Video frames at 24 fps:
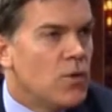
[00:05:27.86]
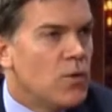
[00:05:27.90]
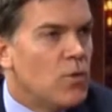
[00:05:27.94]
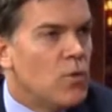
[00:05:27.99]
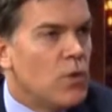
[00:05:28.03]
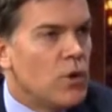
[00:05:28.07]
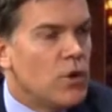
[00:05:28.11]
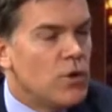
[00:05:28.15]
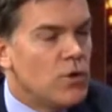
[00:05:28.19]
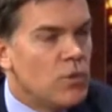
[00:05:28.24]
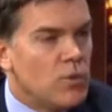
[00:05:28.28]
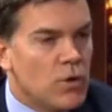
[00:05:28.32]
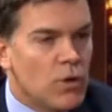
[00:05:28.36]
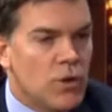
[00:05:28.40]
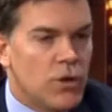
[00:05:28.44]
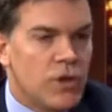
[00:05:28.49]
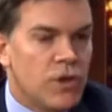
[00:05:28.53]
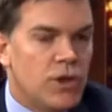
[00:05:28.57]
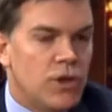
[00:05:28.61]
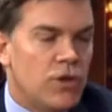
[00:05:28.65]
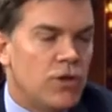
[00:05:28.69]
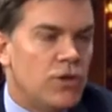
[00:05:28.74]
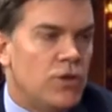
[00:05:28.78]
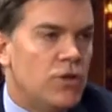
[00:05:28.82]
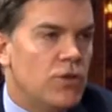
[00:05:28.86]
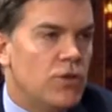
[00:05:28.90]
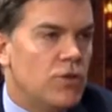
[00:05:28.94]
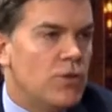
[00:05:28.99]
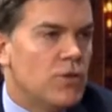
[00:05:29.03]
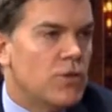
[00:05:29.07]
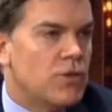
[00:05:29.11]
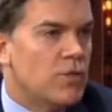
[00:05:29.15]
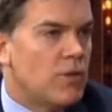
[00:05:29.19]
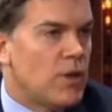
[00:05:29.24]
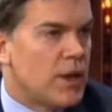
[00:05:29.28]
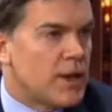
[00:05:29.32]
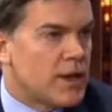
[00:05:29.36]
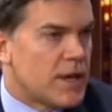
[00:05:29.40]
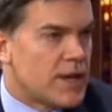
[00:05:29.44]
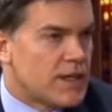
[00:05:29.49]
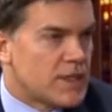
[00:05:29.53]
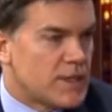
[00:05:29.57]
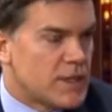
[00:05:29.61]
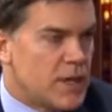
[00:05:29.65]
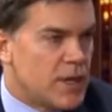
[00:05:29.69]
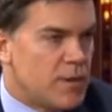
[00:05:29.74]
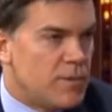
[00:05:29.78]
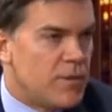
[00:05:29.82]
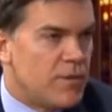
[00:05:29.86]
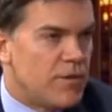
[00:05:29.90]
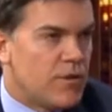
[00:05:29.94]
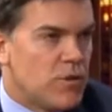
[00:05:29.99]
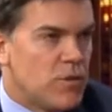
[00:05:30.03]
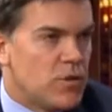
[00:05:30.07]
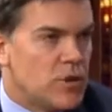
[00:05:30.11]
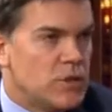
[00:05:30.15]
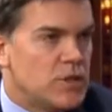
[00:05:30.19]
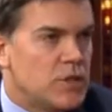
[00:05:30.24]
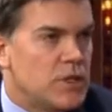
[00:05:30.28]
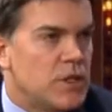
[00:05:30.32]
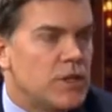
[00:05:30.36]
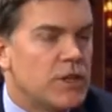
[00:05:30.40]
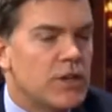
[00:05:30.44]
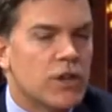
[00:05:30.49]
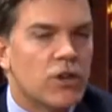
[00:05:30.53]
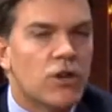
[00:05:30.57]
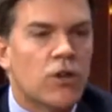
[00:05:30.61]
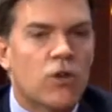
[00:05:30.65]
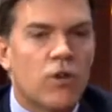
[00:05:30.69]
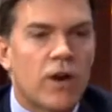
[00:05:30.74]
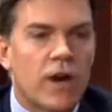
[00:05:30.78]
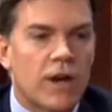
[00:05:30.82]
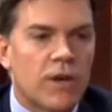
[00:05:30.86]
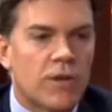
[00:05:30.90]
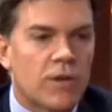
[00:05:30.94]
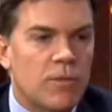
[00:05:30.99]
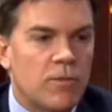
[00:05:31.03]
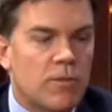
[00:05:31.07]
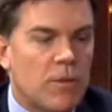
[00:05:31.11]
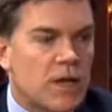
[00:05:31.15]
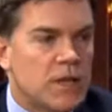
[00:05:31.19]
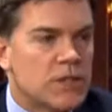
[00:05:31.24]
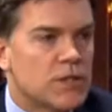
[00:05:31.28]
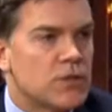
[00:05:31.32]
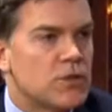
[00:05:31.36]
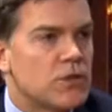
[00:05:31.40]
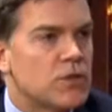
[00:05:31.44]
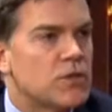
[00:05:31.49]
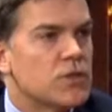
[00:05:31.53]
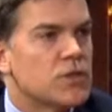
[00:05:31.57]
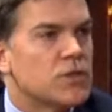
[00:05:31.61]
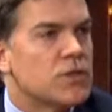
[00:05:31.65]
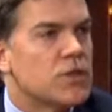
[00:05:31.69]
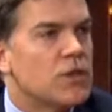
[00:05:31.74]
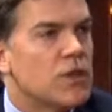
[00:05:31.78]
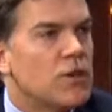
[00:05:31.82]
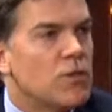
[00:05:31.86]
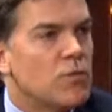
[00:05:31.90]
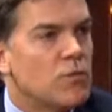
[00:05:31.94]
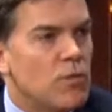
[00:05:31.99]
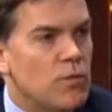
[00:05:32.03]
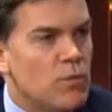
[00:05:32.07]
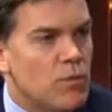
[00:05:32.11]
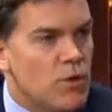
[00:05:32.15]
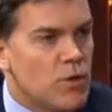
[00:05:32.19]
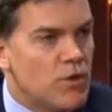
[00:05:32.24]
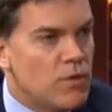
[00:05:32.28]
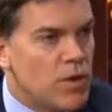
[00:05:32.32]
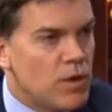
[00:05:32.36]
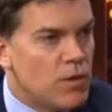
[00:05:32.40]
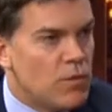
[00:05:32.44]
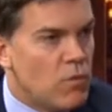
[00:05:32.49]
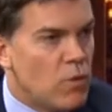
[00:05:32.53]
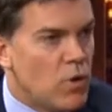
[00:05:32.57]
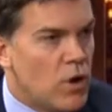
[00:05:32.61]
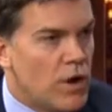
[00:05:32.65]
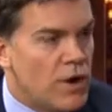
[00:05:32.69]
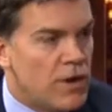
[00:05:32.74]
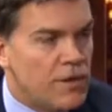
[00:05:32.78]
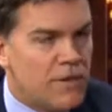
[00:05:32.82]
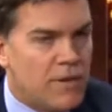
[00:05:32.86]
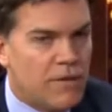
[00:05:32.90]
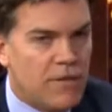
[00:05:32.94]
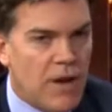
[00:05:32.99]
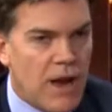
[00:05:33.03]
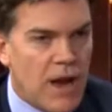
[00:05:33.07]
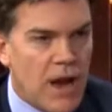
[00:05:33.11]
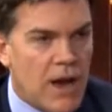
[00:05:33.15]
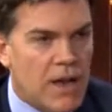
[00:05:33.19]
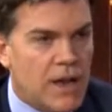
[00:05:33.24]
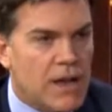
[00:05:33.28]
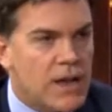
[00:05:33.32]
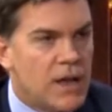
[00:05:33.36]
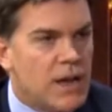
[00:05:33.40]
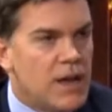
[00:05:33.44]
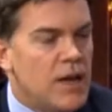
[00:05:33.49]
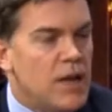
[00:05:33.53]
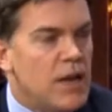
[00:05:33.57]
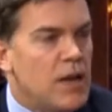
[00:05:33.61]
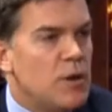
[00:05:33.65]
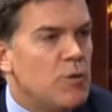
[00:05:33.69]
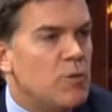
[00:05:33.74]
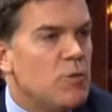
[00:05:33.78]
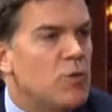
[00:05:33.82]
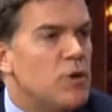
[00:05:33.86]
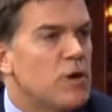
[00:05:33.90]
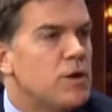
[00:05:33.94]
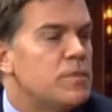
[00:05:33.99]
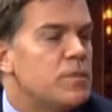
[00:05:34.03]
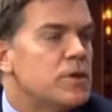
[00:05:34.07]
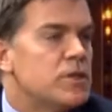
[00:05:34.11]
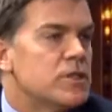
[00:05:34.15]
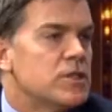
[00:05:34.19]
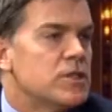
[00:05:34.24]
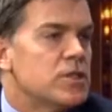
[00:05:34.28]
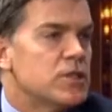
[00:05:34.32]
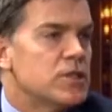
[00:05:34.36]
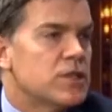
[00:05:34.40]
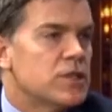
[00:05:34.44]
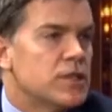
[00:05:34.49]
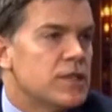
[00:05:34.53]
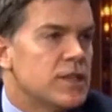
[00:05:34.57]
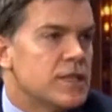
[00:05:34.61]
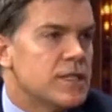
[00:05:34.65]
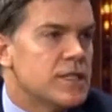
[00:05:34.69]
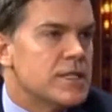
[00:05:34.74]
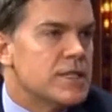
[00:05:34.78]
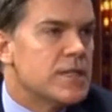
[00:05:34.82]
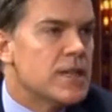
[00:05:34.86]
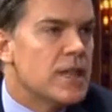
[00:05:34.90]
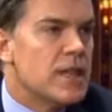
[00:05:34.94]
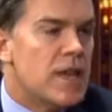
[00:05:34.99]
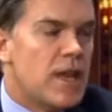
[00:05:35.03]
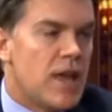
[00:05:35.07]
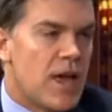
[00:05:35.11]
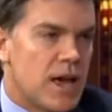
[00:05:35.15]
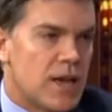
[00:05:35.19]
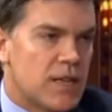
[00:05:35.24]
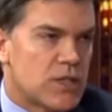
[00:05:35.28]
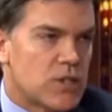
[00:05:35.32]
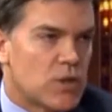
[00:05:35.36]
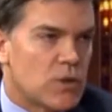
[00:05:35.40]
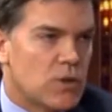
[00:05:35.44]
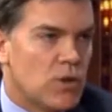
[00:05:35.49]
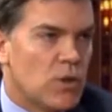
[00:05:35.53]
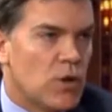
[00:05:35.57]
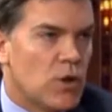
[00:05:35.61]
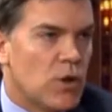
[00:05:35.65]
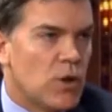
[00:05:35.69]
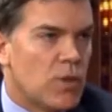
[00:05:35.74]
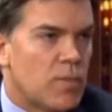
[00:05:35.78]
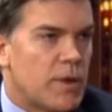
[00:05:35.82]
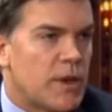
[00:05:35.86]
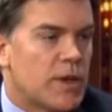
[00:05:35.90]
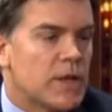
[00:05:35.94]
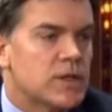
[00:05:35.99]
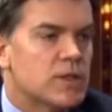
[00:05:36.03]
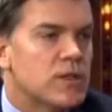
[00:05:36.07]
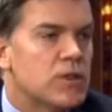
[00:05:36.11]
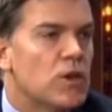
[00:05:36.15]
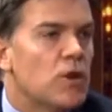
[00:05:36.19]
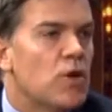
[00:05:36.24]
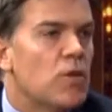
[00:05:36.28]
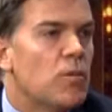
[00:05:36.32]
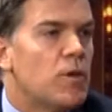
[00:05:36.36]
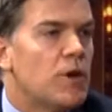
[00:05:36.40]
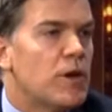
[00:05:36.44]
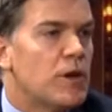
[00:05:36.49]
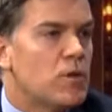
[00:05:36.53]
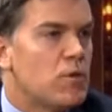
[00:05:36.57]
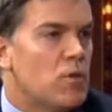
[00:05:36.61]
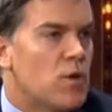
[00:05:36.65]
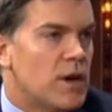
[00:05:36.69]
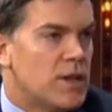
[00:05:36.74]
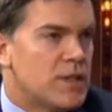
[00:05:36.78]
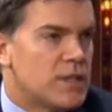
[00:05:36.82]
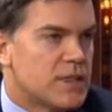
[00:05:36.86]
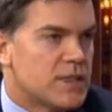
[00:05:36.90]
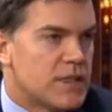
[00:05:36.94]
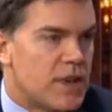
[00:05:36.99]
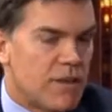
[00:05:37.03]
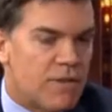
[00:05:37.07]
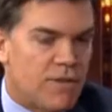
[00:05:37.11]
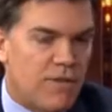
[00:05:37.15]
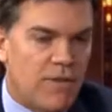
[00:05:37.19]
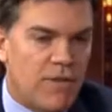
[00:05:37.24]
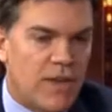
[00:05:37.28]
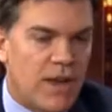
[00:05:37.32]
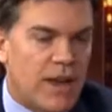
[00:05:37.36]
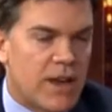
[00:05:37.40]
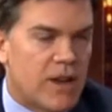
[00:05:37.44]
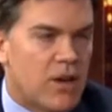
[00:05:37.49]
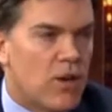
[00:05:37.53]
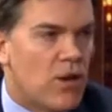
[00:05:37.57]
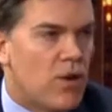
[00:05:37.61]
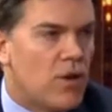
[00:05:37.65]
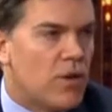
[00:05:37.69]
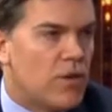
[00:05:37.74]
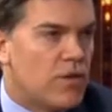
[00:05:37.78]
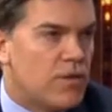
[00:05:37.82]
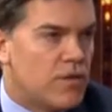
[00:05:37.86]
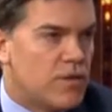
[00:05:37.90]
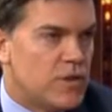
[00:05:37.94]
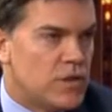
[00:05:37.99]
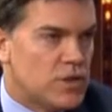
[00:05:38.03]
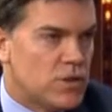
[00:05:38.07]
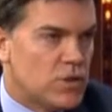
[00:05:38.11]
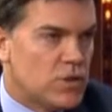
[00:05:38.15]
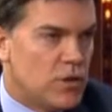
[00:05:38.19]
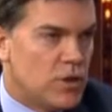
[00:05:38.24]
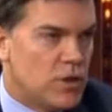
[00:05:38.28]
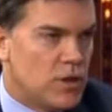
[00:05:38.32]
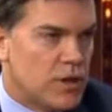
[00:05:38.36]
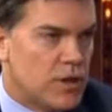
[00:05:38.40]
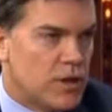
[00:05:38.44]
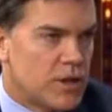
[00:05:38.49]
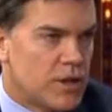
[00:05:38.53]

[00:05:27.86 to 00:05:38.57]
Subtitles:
What you really need to do is, like I said before, is you need to correct the muscles, remove unwanted fat, and reposition things in a natural look, because nobody wants that fake artificial look.